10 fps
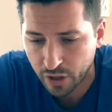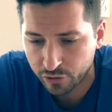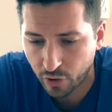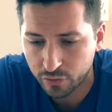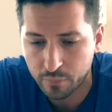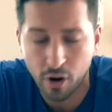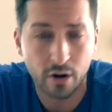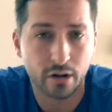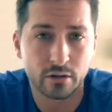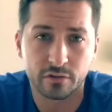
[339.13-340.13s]
Dalton and
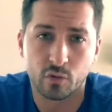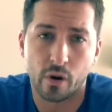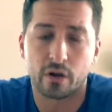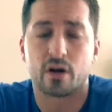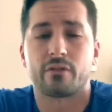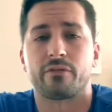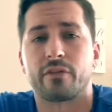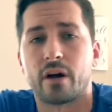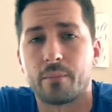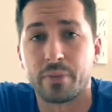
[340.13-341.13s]
Mark squaring off,
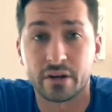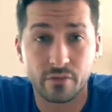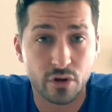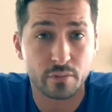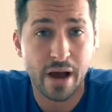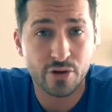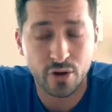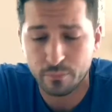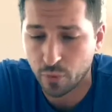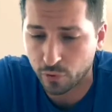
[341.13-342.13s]
big division
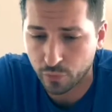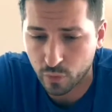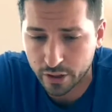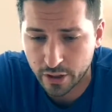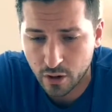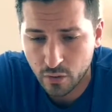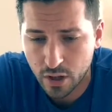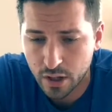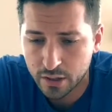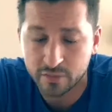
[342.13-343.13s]
matchup. Both are 1-0,
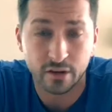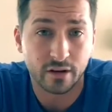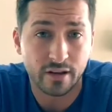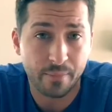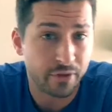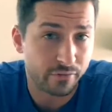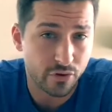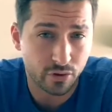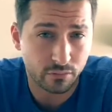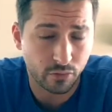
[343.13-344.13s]
sitting atop the
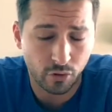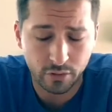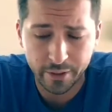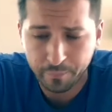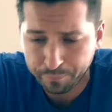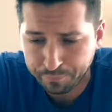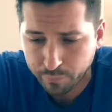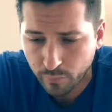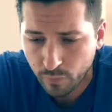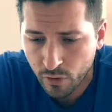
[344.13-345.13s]
division early.
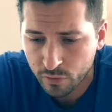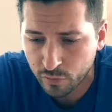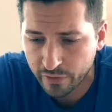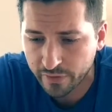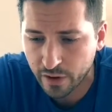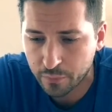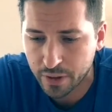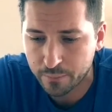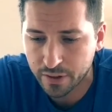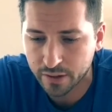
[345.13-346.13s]
So I think that'll be a
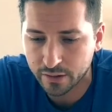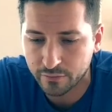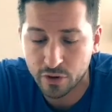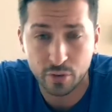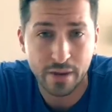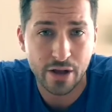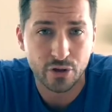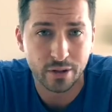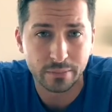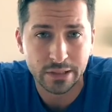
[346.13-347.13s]
big division
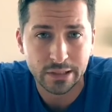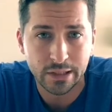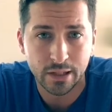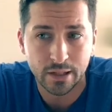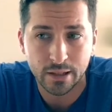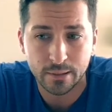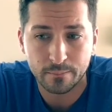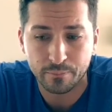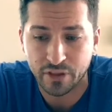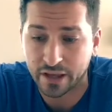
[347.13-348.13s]
matchup.
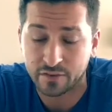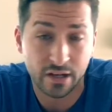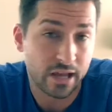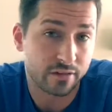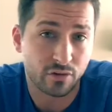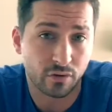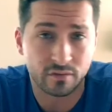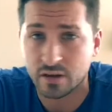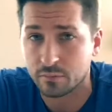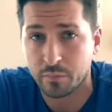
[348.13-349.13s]
Like I said, guys, Dalton's
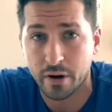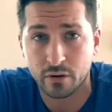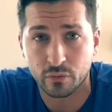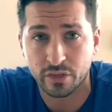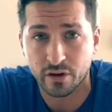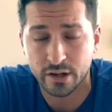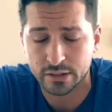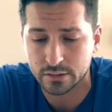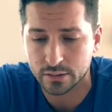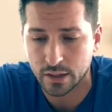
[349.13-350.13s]
team's better than we
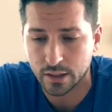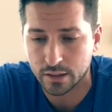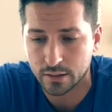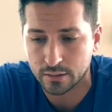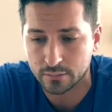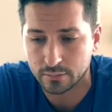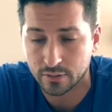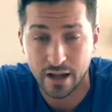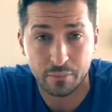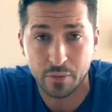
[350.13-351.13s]
thought. A
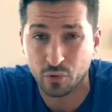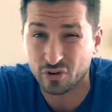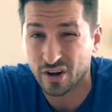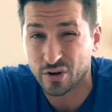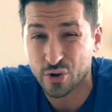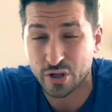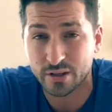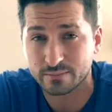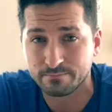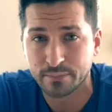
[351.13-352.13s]
lot of people are talking
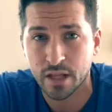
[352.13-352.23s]
shit.